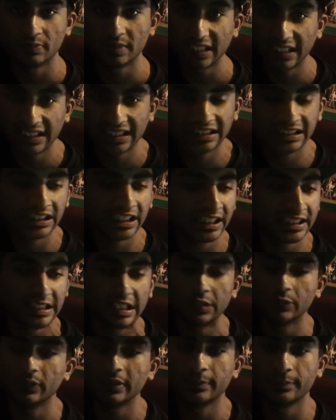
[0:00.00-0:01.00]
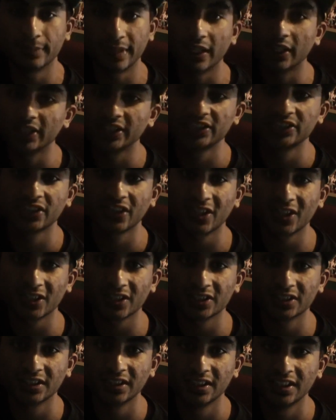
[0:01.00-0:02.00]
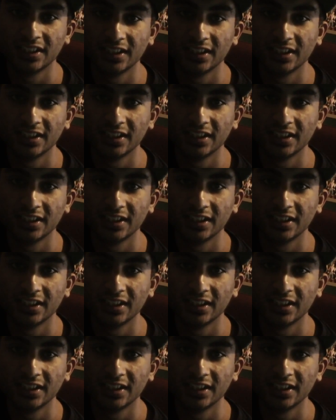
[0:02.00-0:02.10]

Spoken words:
Me and King Lightning, we barely talked.